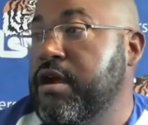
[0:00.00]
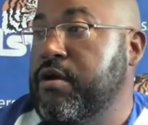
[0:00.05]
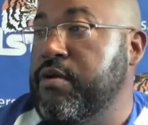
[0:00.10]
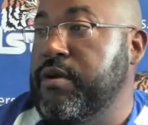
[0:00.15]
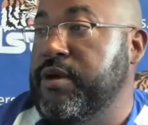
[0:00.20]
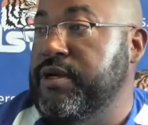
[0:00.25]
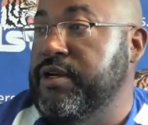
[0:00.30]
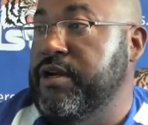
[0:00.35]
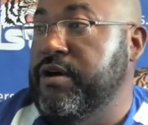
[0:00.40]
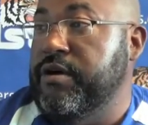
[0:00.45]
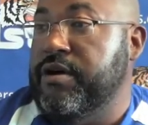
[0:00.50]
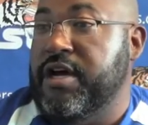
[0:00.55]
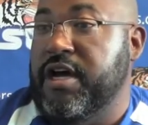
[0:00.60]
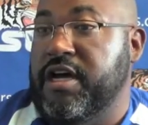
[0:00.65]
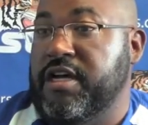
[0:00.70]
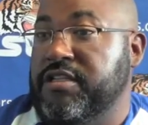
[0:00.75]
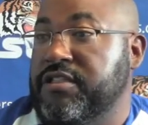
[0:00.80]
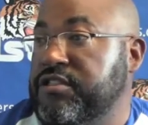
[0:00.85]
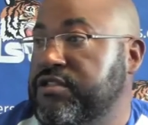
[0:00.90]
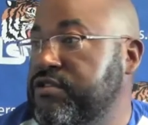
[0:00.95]
Quindell
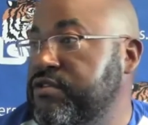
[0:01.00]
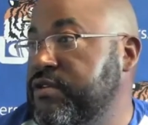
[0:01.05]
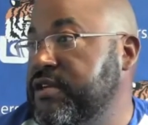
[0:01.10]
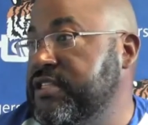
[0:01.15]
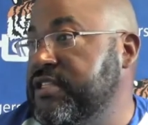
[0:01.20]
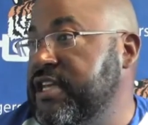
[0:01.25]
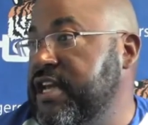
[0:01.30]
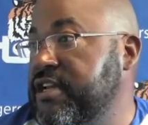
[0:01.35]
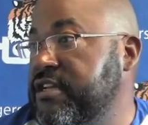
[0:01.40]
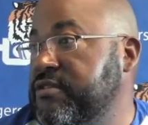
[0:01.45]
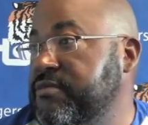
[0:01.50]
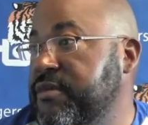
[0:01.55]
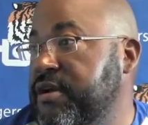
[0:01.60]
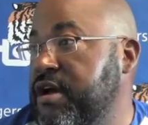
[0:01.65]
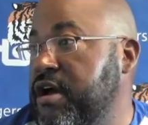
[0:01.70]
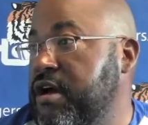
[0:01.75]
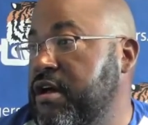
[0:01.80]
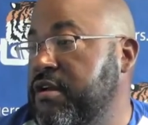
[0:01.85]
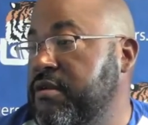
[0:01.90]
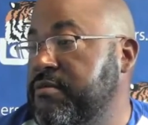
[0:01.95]
Cousins, Chris Sanders
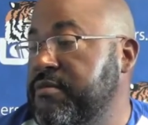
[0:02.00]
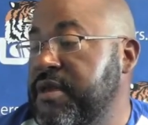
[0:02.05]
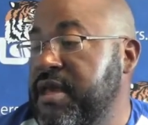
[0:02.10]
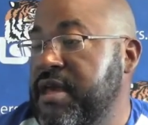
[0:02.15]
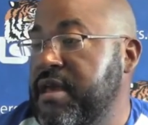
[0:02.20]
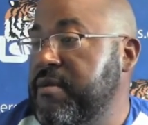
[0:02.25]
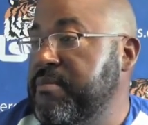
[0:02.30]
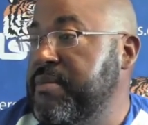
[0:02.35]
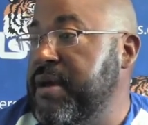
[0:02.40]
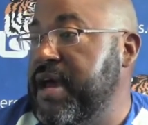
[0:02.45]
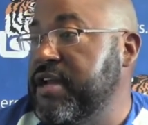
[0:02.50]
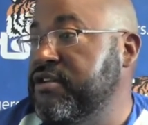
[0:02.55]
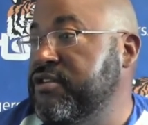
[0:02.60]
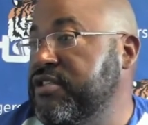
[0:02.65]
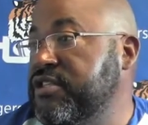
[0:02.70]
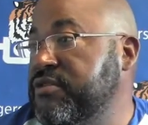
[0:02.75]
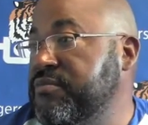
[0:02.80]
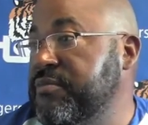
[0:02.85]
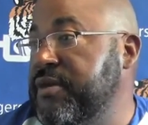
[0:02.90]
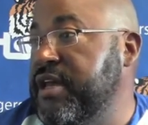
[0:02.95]
McCollum,
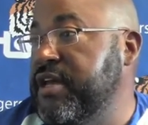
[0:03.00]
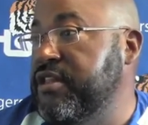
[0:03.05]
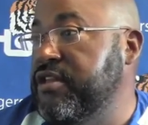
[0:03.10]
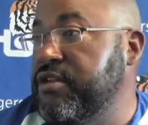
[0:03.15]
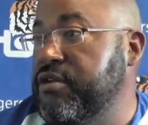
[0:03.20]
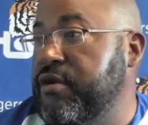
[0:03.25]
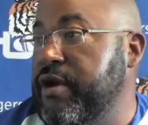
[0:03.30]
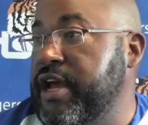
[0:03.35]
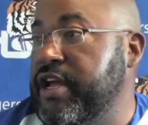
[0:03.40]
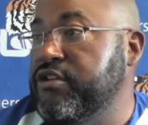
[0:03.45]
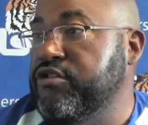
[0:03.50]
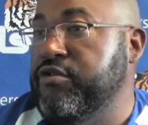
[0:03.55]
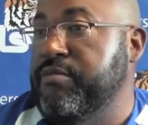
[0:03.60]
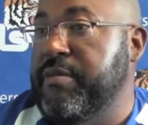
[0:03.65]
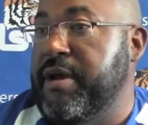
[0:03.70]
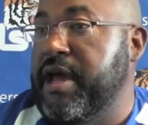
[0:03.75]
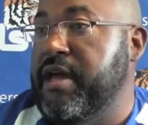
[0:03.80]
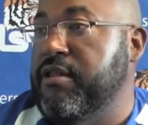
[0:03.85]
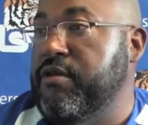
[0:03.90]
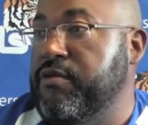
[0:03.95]
Patrick Smith, you know, Andrew
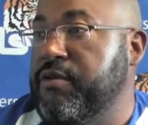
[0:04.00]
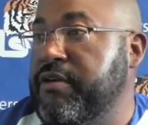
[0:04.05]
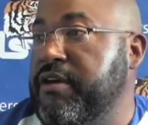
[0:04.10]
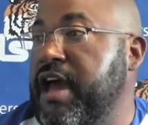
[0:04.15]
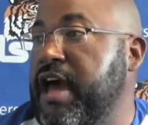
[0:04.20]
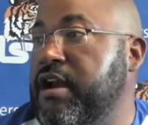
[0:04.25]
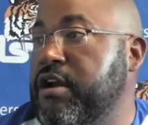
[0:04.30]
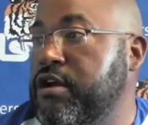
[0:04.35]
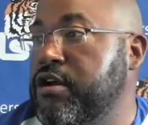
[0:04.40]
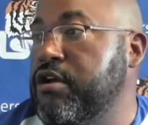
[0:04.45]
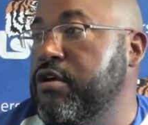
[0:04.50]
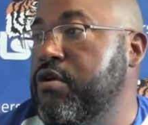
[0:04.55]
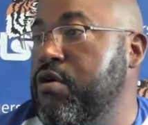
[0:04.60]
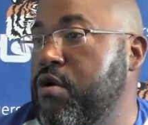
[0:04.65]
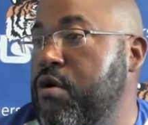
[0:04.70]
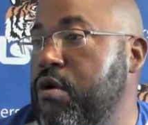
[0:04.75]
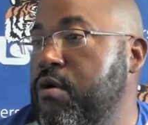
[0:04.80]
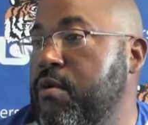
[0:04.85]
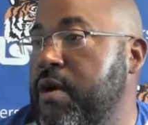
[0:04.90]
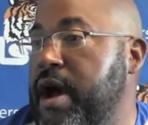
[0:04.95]
Bather, we've got a good
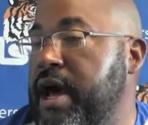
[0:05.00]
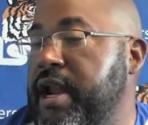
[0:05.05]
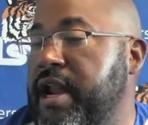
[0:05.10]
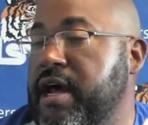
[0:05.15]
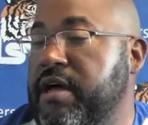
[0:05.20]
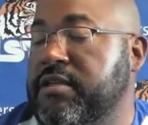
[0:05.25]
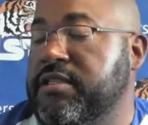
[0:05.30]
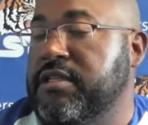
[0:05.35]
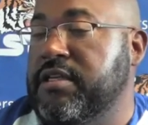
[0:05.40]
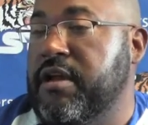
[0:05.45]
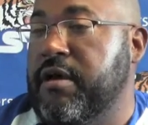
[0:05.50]
core of wideouts.